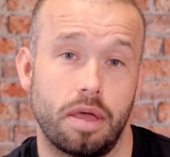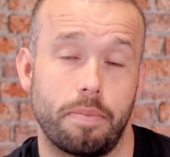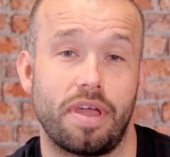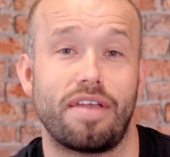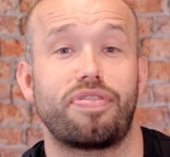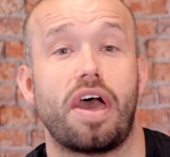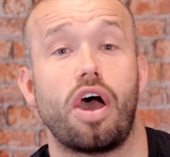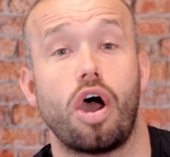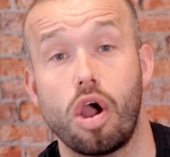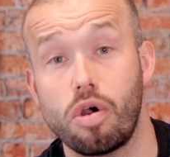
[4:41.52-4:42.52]
But if
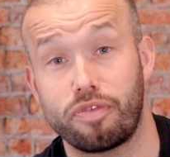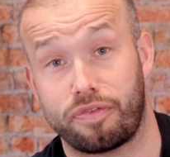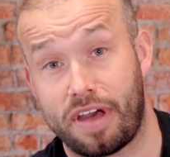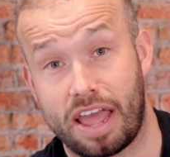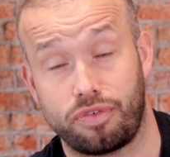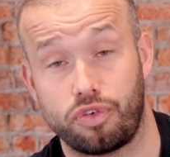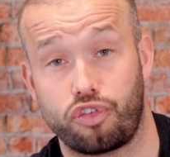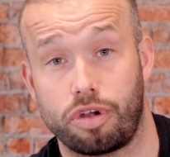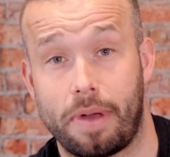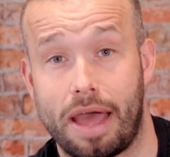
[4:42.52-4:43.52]
they're over
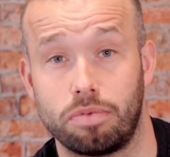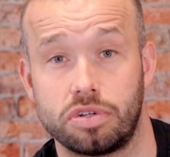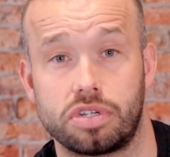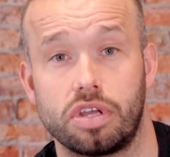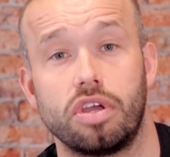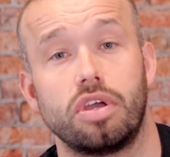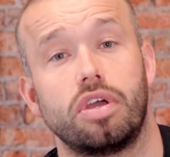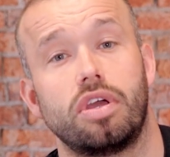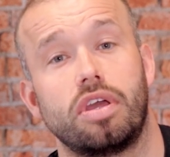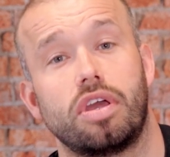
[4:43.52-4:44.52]
£500,
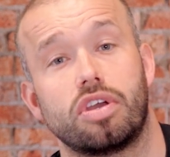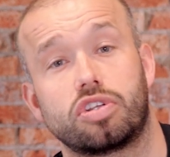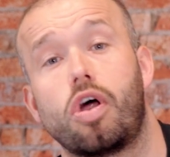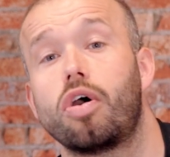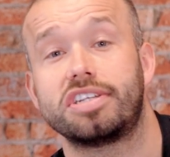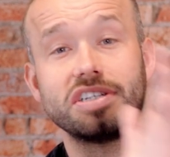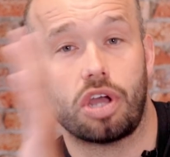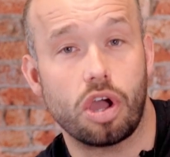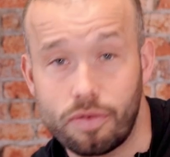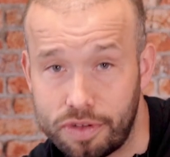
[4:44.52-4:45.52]
as long as it's
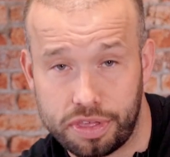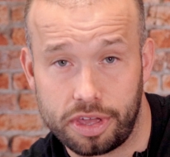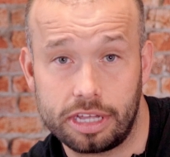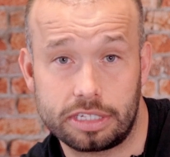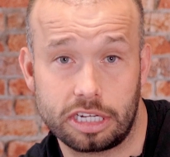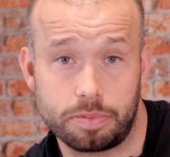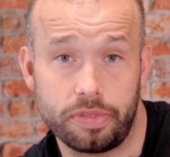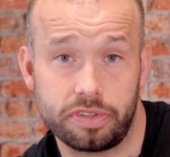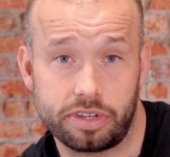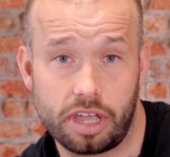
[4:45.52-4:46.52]
over 36
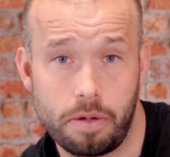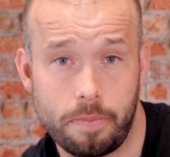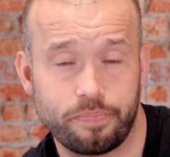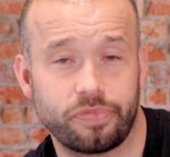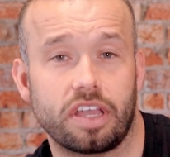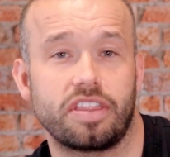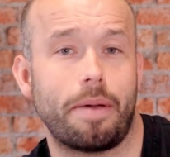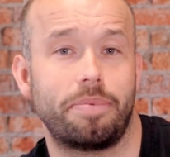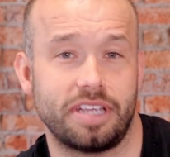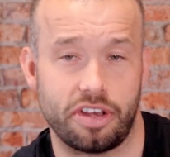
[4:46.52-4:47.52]
months ago,
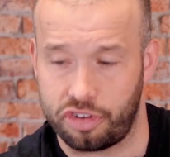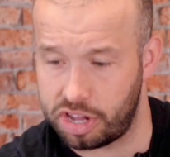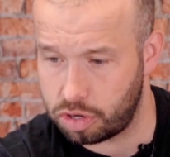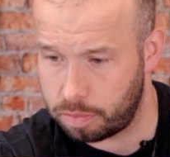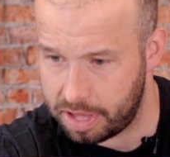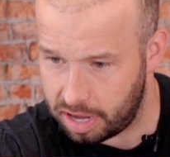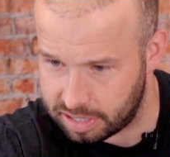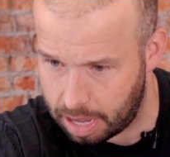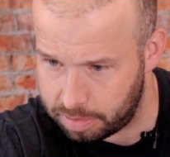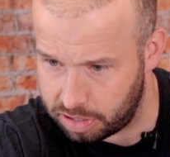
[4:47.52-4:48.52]
that potentially could be
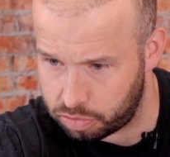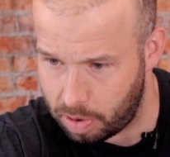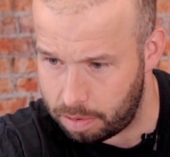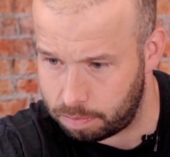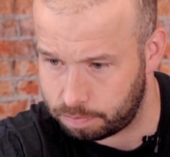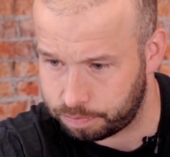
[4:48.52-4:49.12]
accepted as well.